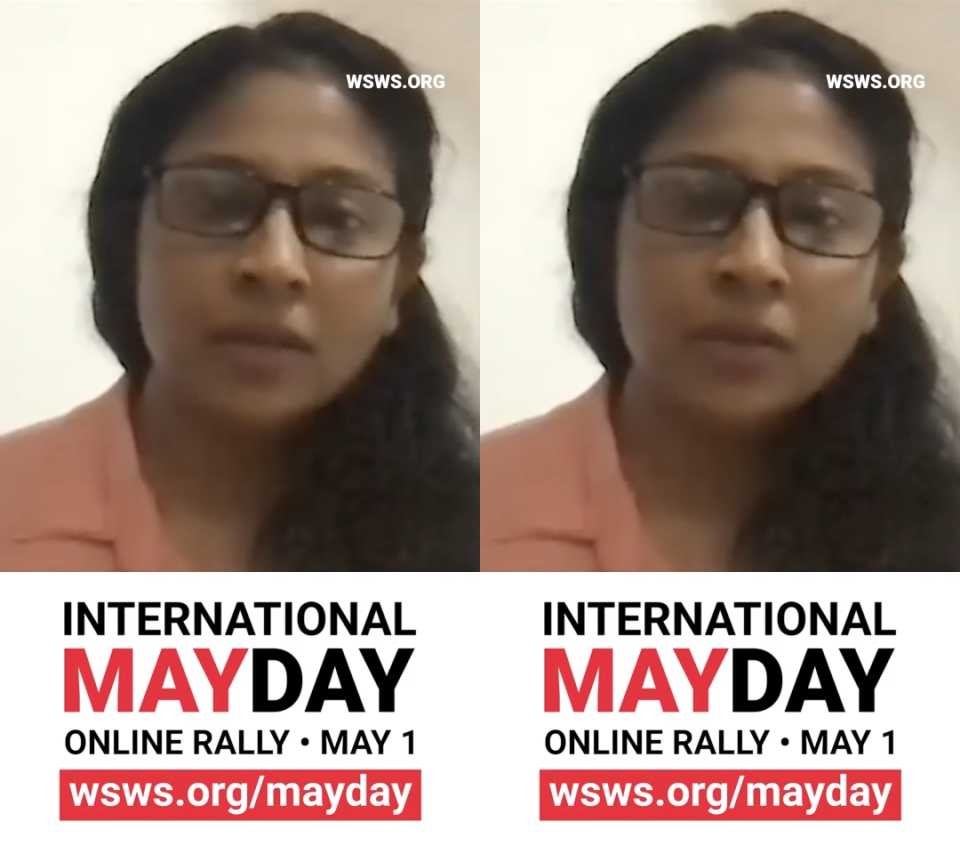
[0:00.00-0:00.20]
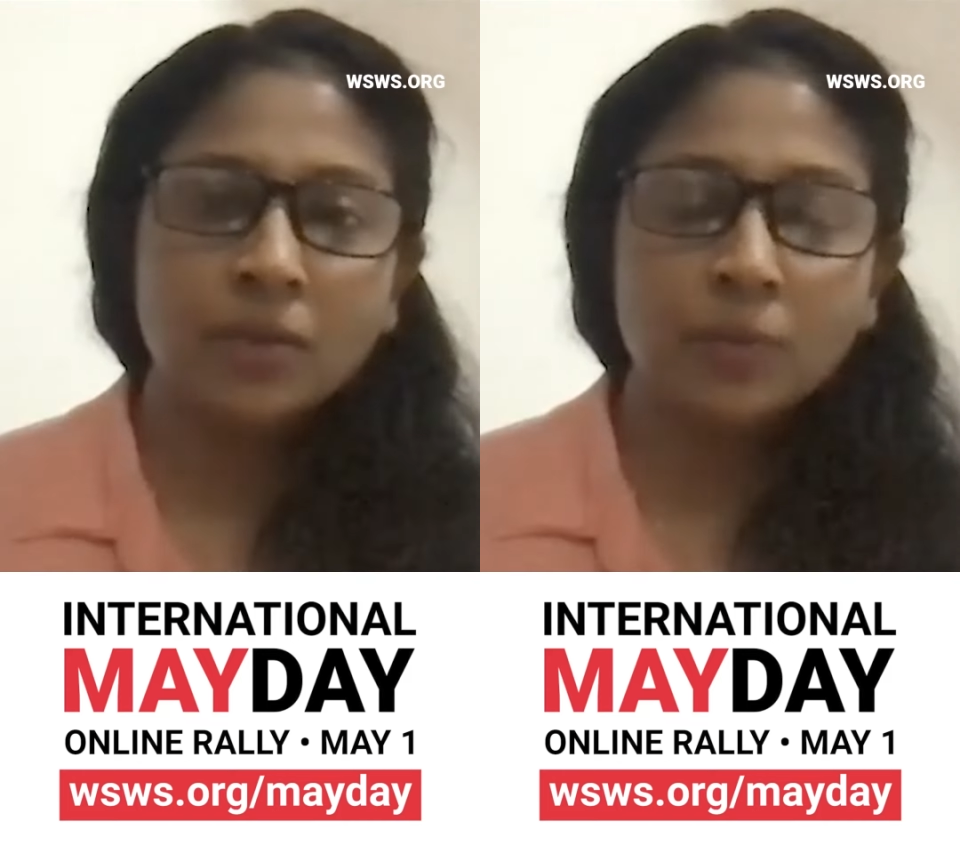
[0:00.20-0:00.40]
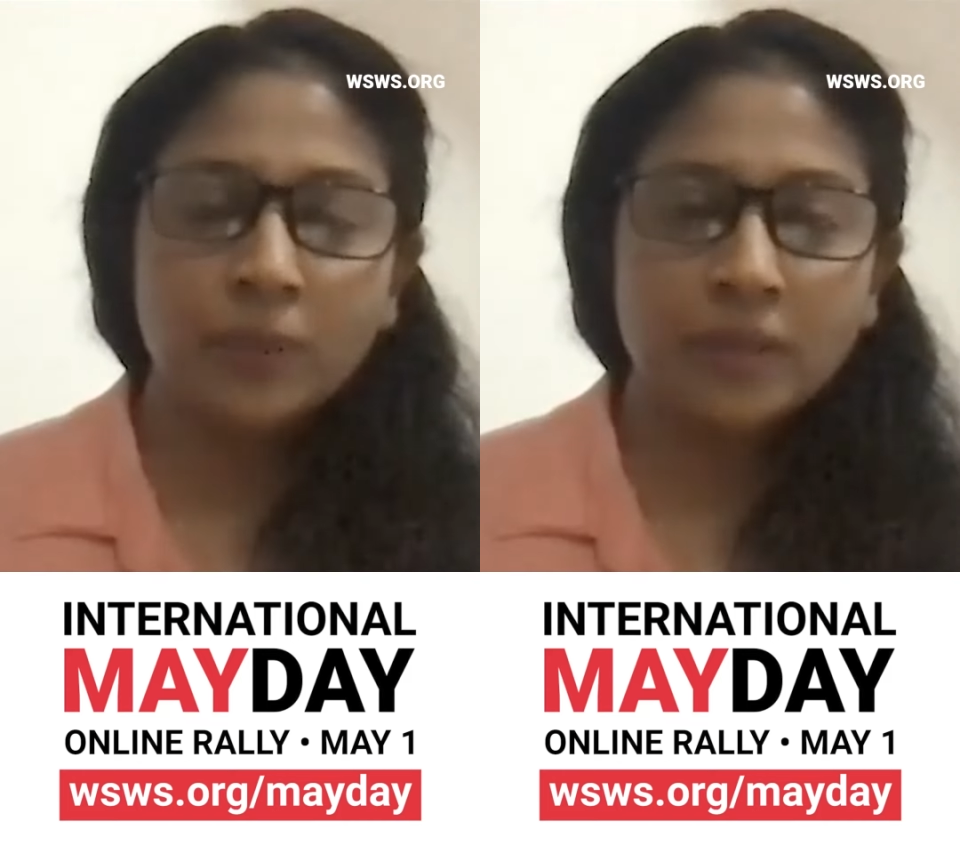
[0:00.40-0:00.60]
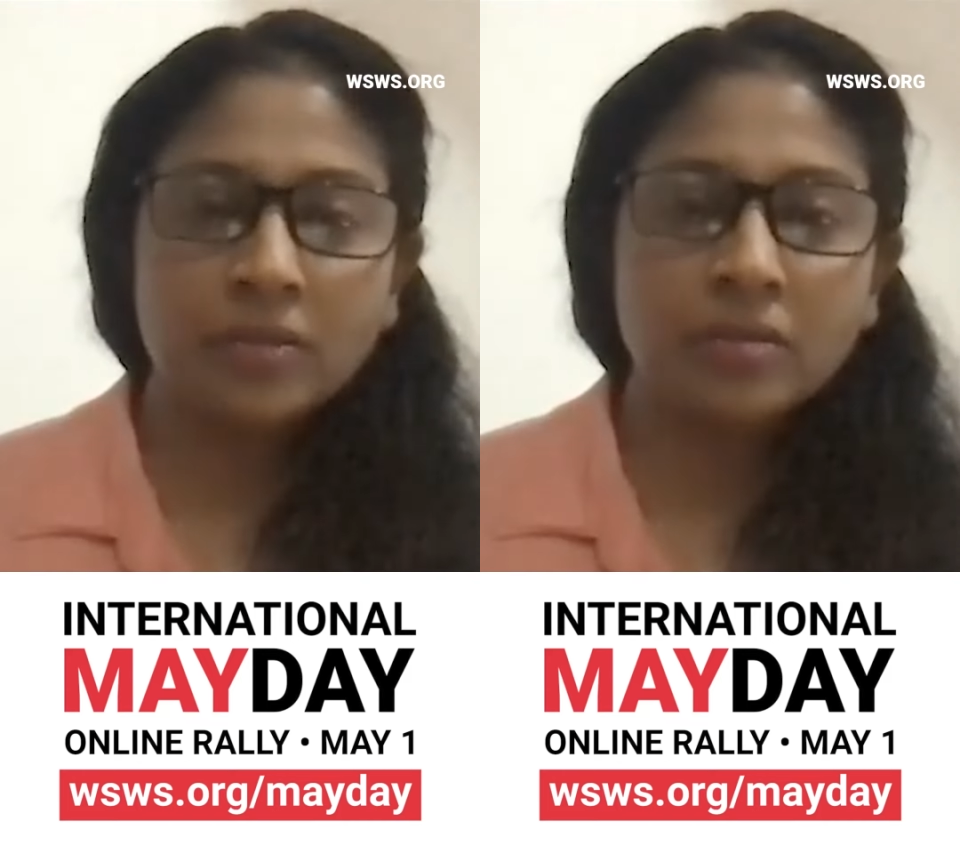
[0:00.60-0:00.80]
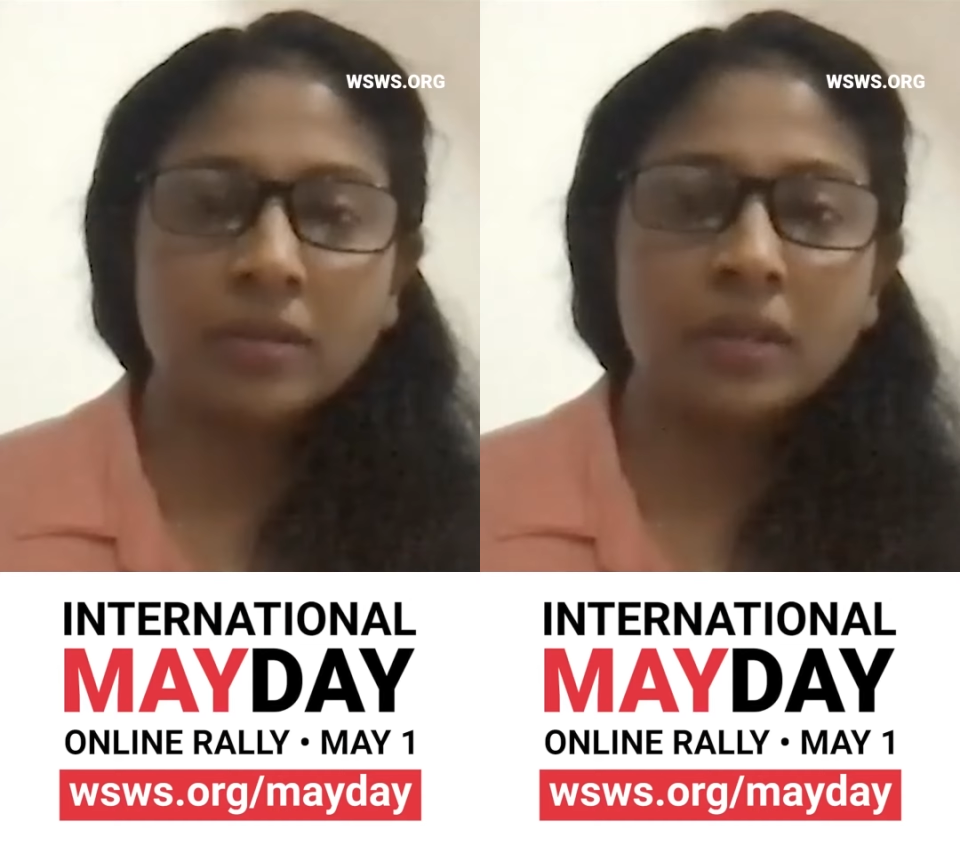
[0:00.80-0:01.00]
no
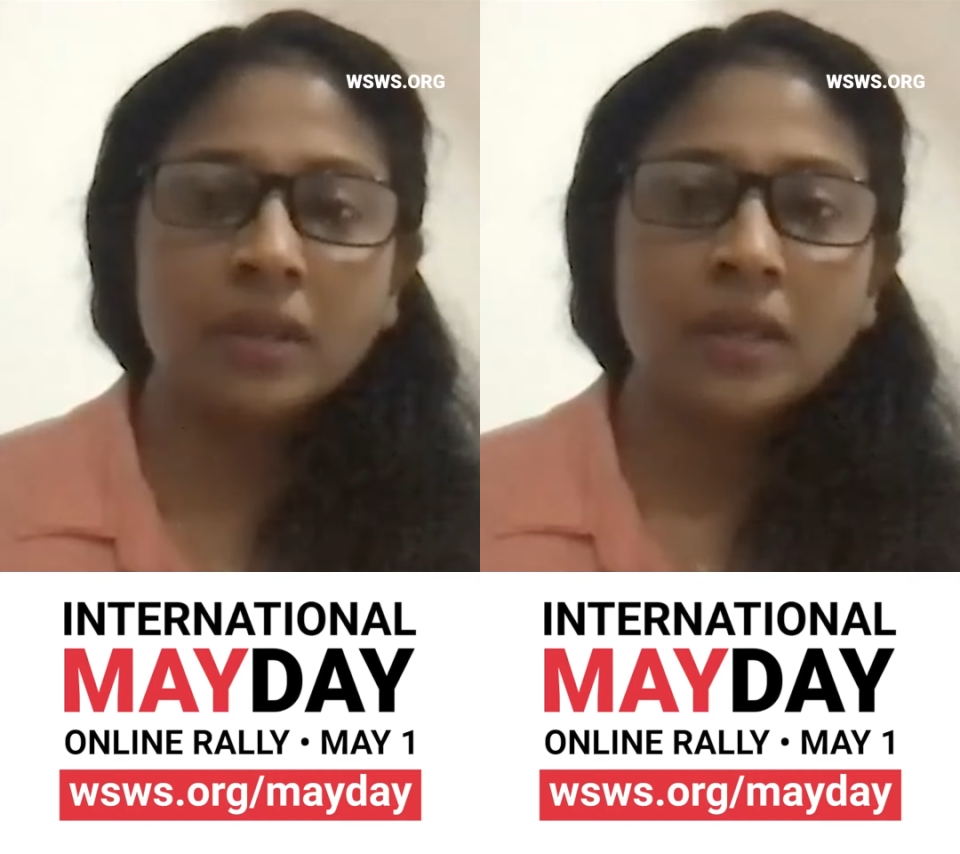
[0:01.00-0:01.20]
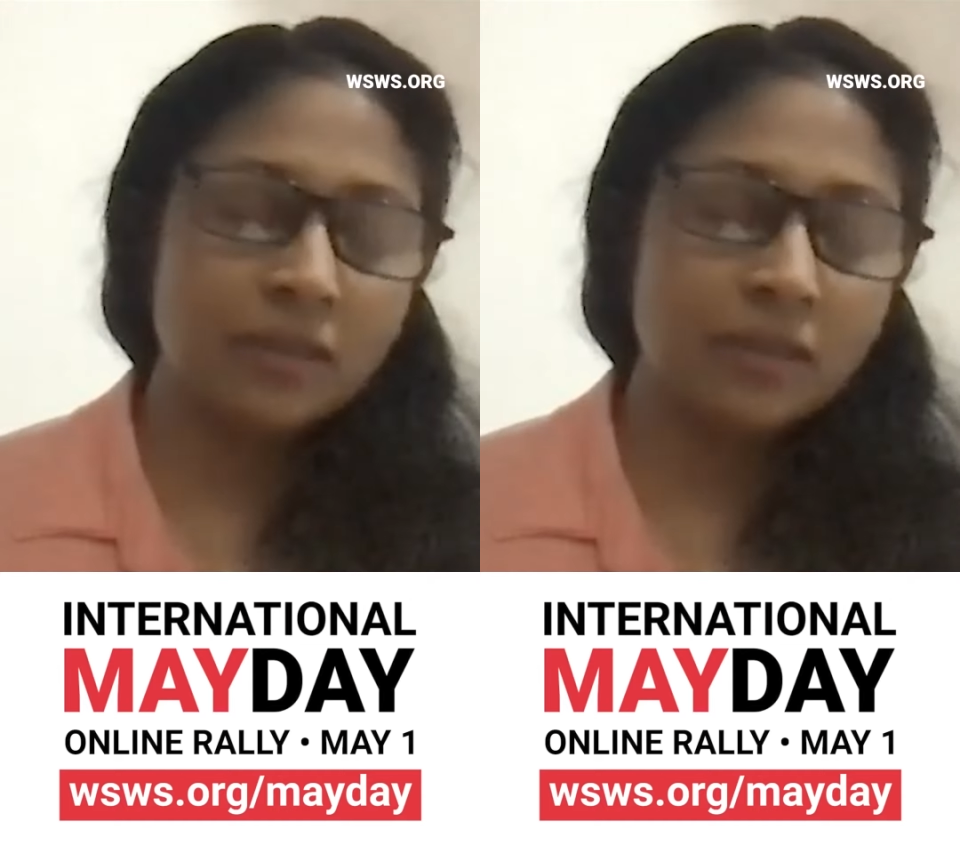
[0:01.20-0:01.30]
petrol, a